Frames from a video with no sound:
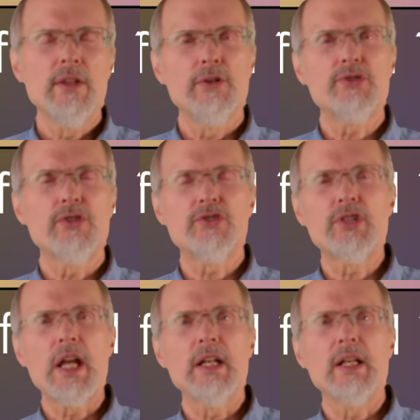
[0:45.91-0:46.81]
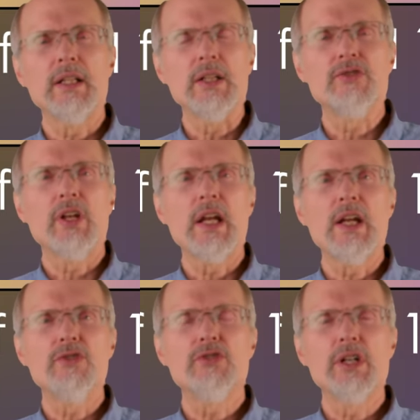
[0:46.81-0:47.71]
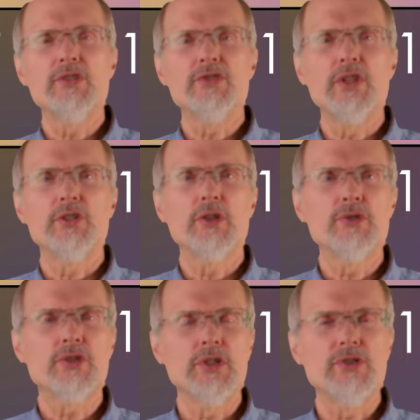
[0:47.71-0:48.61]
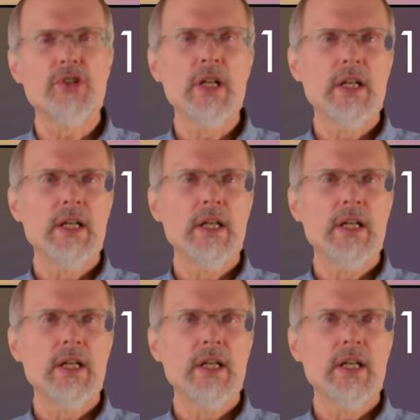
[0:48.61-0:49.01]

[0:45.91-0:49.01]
they're sustaining these aged institutions.